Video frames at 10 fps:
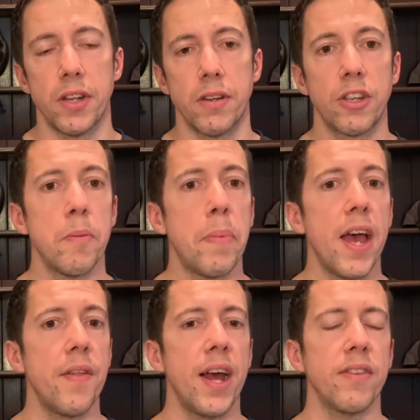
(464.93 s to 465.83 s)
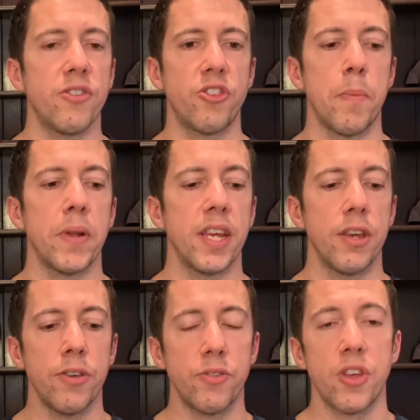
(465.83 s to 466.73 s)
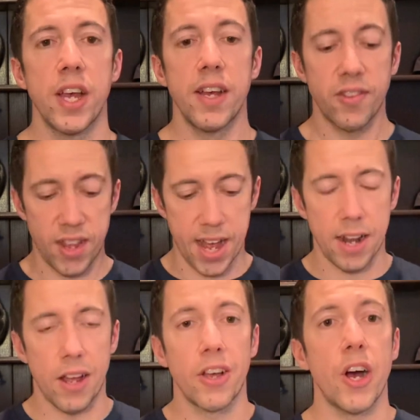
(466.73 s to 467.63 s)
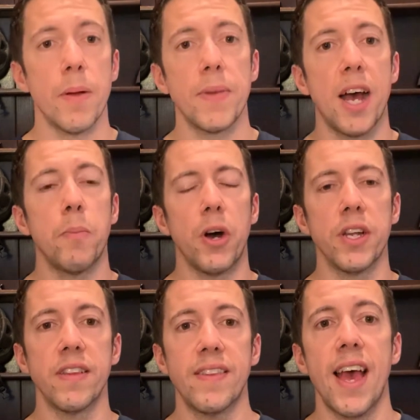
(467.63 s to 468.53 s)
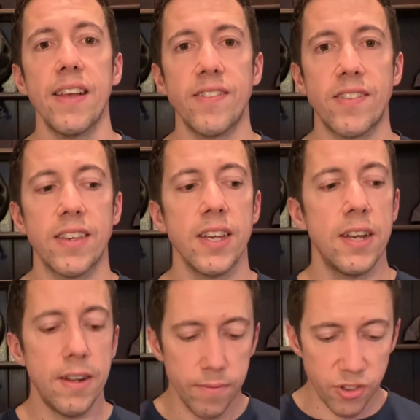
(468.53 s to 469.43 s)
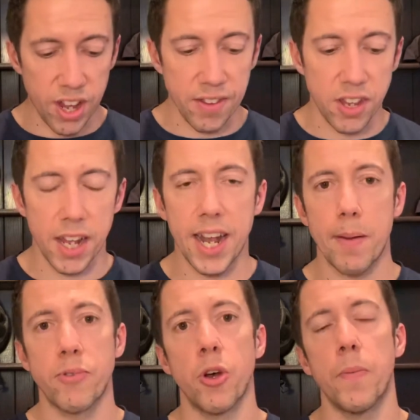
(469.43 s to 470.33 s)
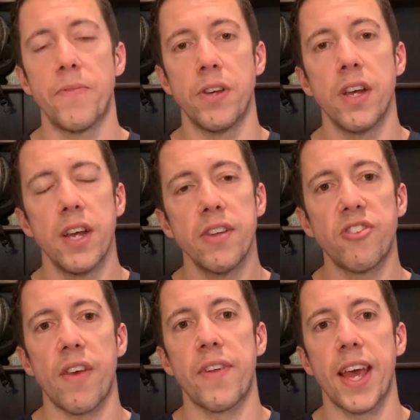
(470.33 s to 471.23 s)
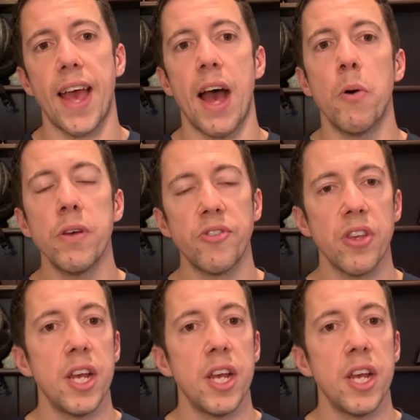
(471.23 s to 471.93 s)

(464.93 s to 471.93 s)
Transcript: Compare that to somebody who's sat like I am now behind a desk, sat at your laptop for 7, 8 hours.